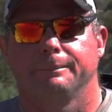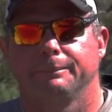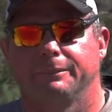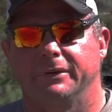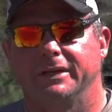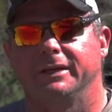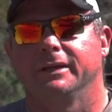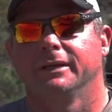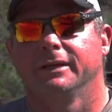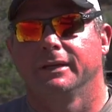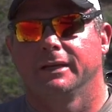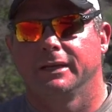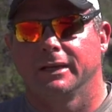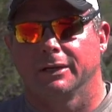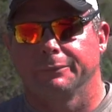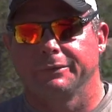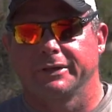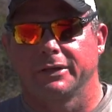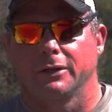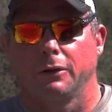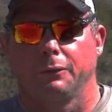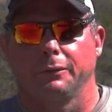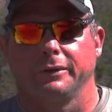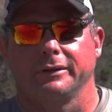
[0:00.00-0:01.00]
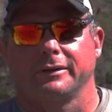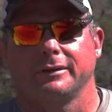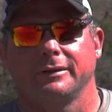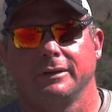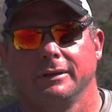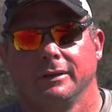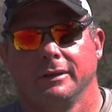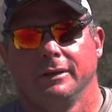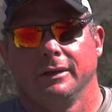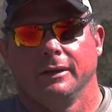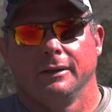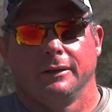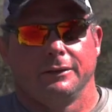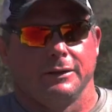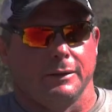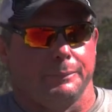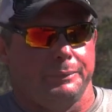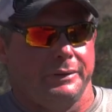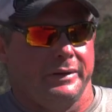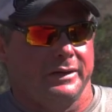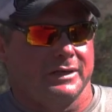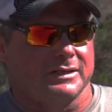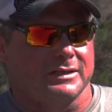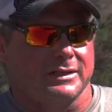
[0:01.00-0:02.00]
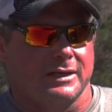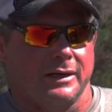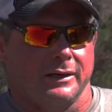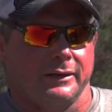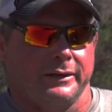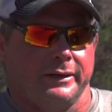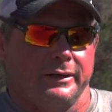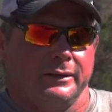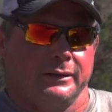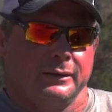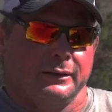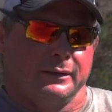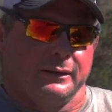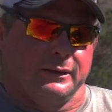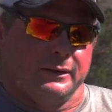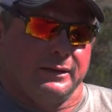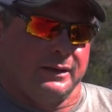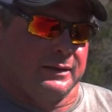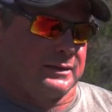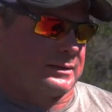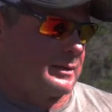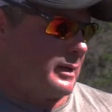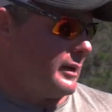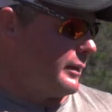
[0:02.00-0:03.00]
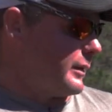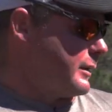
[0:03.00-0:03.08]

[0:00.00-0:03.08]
But here we go with the appendix carry inside